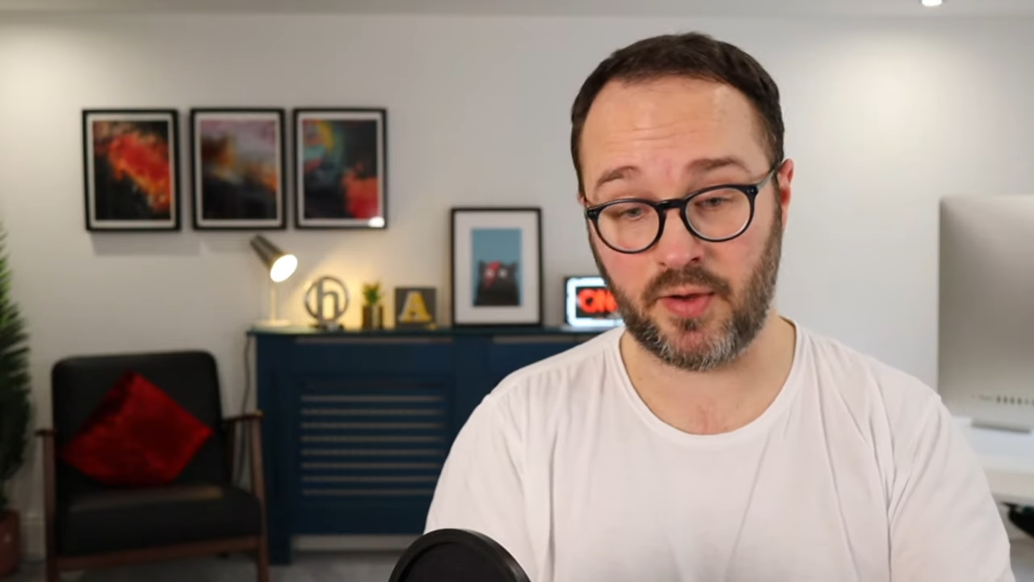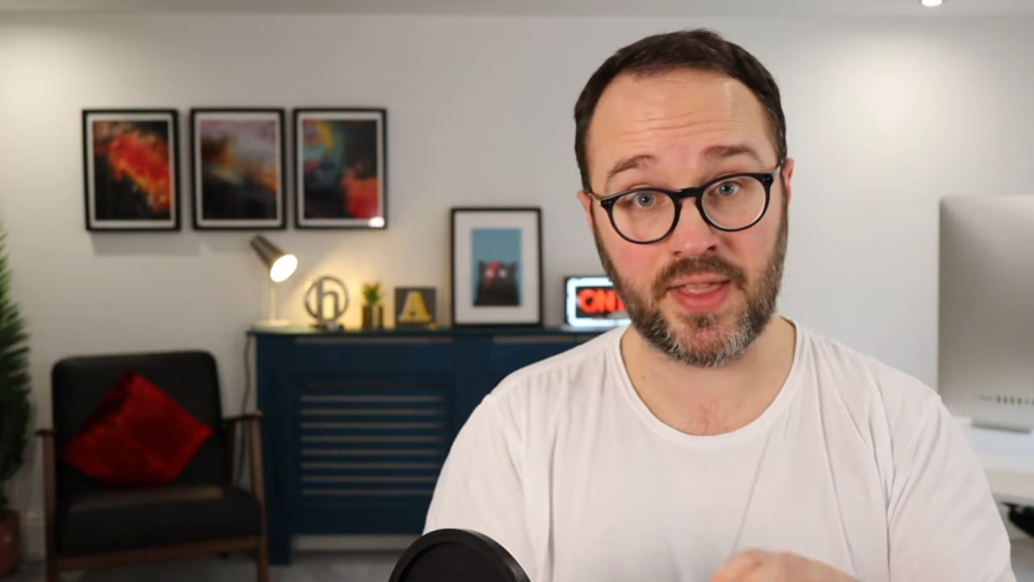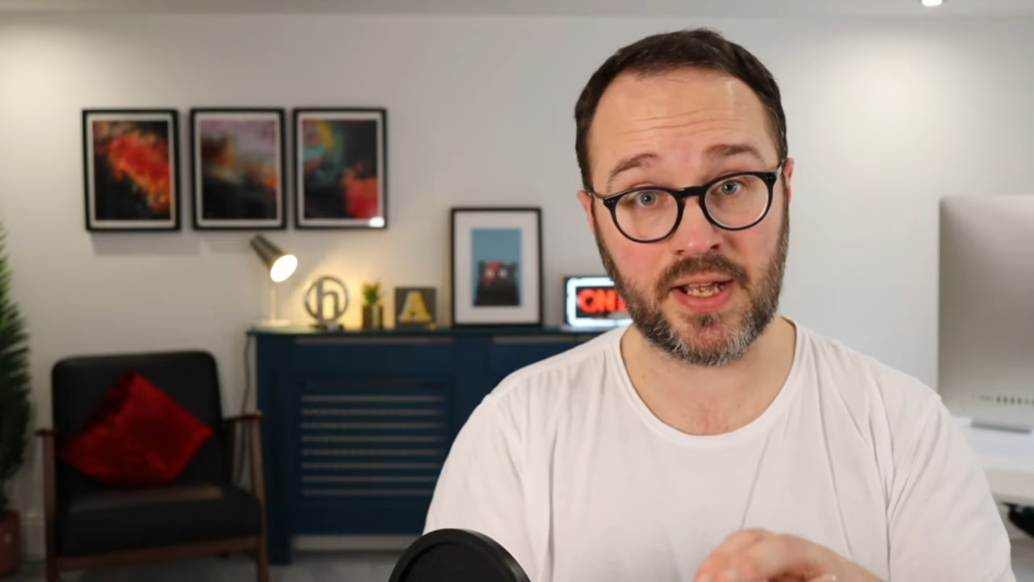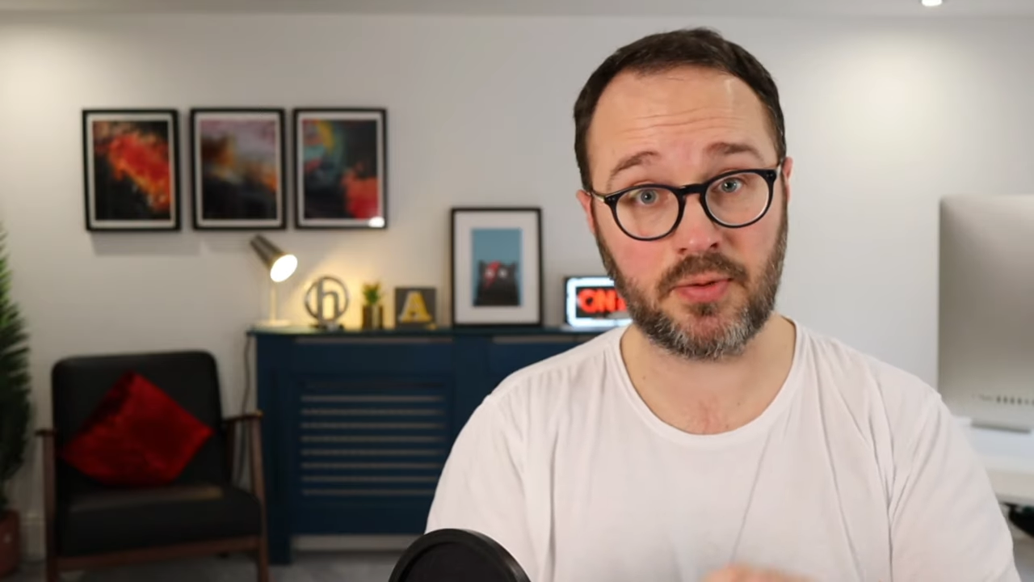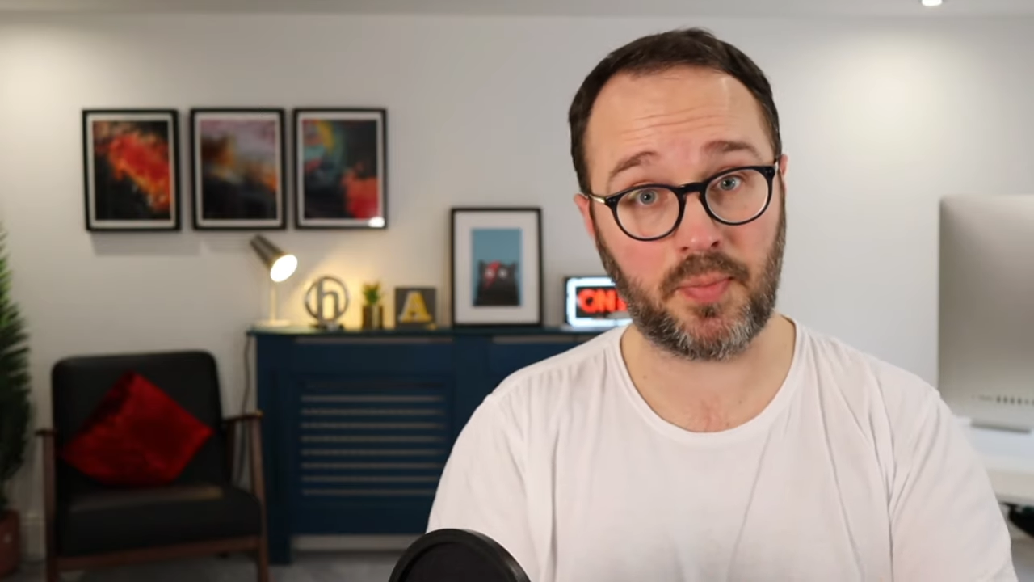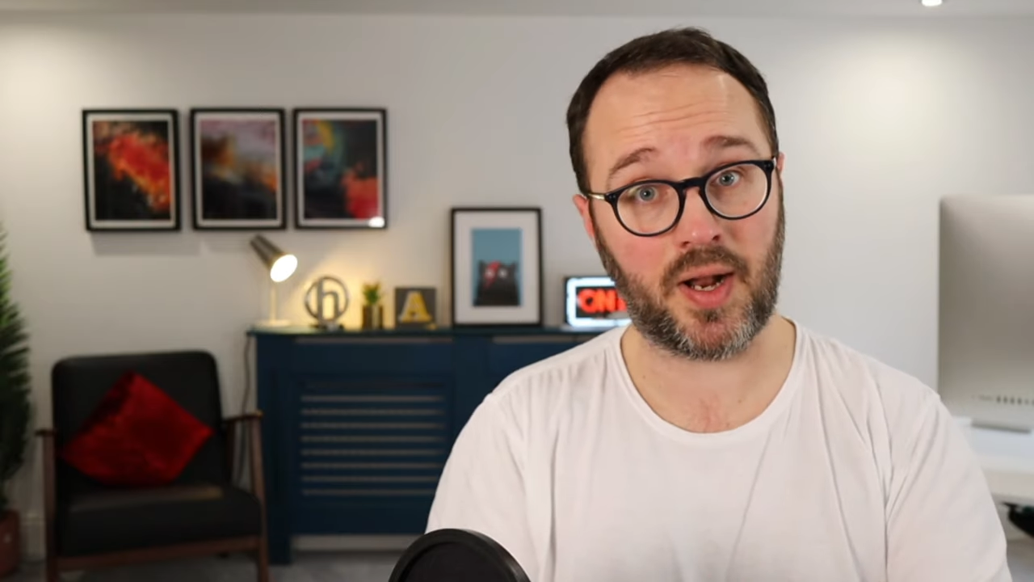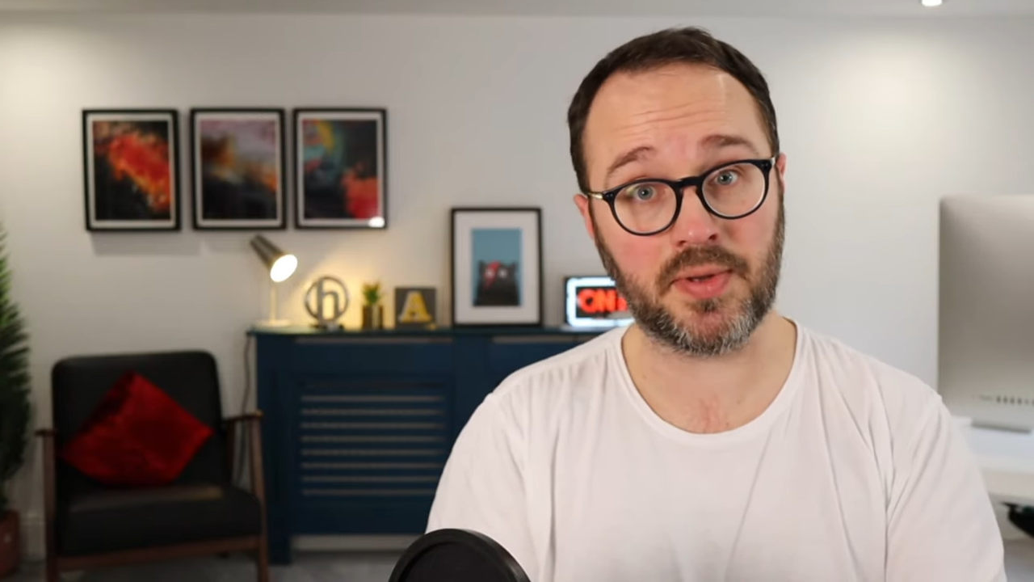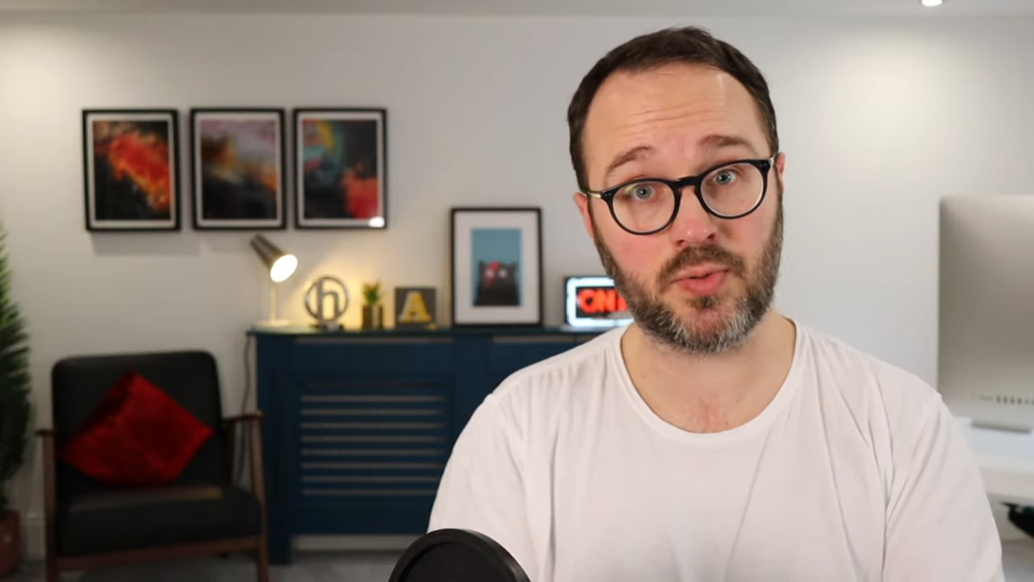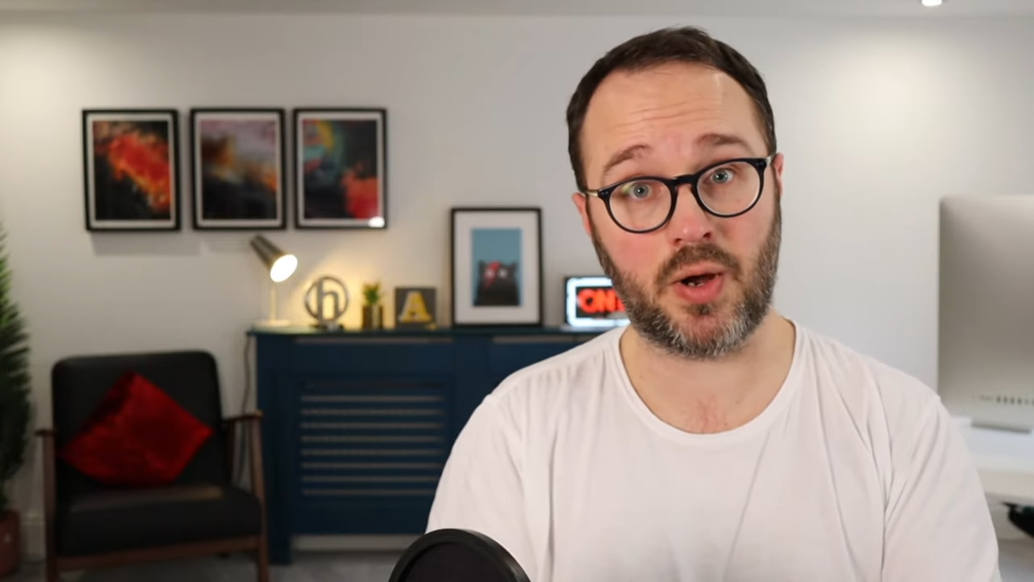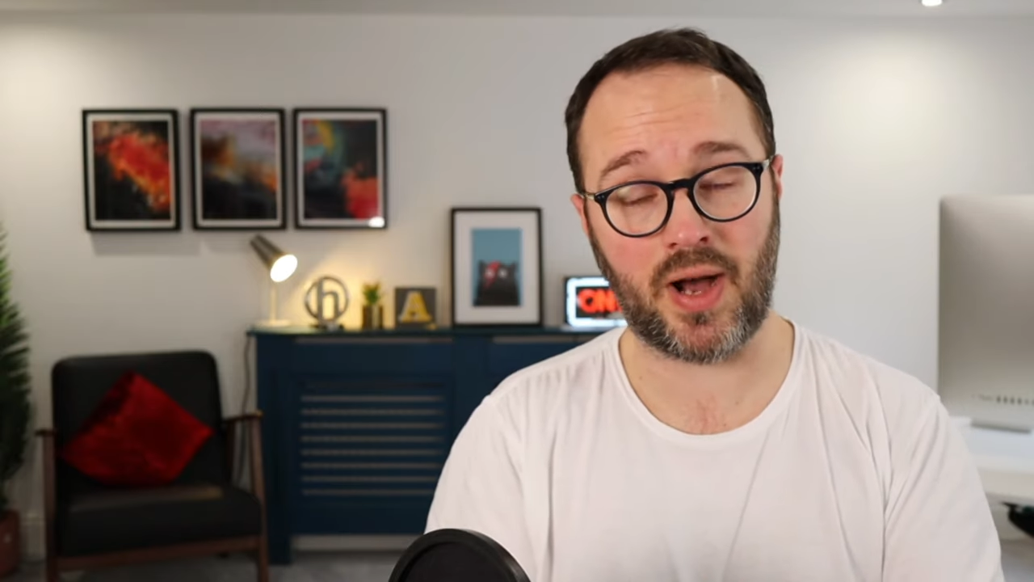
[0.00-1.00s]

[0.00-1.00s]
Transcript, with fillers: things on Plum as well,